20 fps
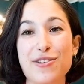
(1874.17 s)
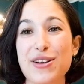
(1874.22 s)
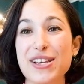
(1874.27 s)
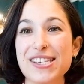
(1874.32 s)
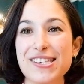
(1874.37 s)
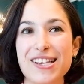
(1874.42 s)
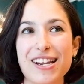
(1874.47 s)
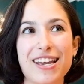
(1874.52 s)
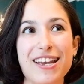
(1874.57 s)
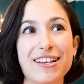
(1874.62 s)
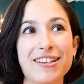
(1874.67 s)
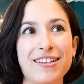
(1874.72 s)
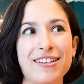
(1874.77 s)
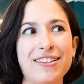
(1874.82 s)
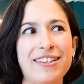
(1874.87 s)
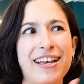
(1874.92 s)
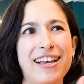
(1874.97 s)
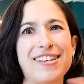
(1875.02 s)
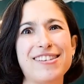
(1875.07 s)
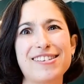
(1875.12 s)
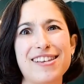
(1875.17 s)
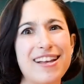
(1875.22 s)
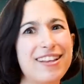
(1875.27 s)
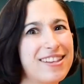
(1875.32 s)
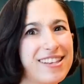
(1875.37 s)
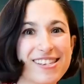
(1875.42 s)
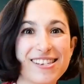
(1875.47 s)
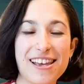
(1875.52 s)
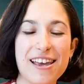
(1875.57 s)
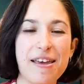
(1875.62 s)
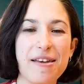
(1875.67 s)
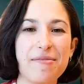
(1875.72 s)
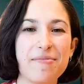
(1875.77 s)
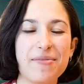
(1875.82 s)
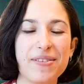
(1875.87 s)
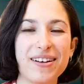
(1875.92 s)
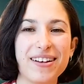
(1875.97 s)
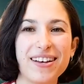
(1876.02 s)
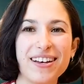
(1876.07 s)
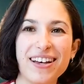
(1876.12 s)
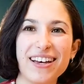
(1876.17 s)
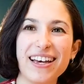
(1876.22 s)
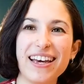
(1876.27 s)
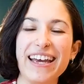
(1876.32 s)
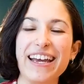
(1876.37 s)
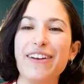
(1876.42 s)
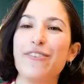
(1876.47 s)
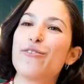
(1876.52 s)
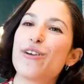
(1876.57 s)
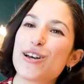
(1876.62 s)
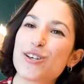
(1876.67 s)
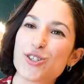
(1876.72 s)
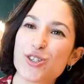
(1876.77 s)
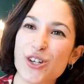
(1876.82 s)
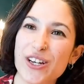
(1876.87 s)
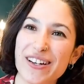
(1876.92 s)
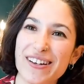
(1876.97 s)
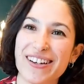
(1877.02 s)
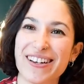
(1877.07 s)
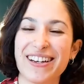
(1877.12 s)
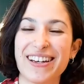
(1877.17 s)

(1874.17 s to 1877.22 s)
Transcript: translate the exact same in Russian.